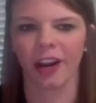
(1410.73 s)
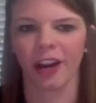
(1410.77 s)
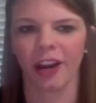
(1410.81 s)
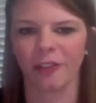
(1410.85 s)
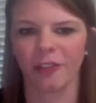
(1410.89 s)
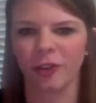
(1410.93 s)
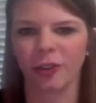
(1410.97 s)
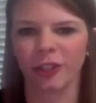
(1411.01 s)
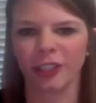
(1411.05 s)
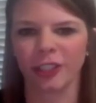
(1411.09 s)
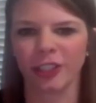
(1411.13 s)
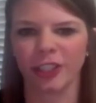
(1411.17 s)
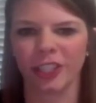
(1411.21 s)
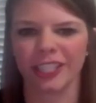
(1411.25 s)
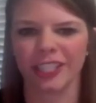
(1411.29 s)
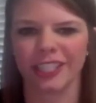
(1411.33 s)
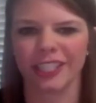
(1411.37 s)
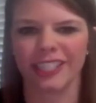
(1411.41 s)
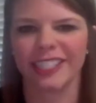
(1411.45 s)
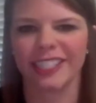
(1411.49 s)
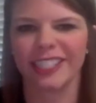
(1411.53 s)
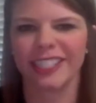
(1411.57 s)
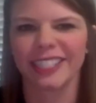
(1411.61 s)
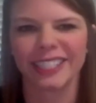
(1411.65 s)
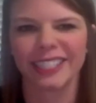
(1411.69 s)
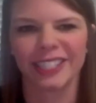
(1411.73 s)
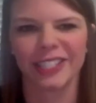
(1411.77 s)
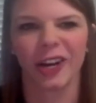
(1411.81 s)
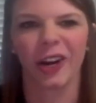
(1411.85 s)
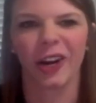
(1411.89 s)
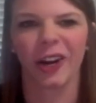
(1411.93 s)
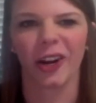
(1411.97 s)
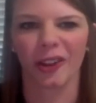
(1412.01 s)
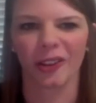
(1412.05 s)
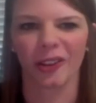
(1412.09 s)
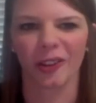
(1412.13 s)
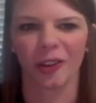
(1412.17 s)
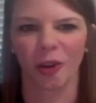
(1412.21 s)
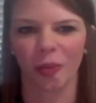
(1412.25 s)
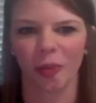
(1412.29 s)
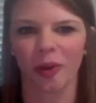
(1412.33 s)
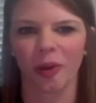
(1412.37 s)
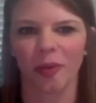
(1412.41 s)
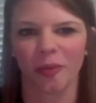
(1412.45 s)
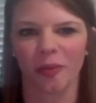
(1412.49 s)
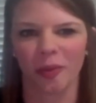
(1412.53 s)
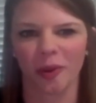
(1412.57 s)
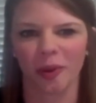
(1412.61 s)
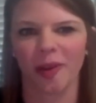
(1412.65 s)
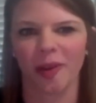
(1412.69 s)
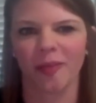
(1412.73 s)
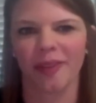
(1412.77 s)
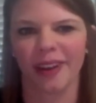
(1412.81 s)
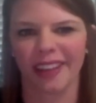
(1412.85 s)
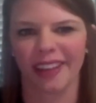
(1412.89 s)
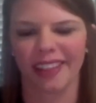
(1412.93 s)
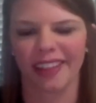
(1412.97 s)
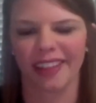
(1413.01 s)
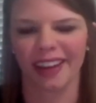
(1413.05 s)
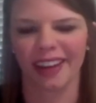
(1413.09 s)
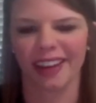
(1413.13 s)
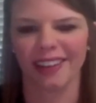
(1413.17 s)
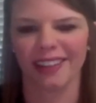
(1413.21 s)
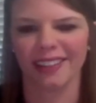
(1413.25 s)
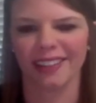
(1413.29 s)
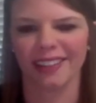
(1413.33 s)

If you could just talk a little bit more about that.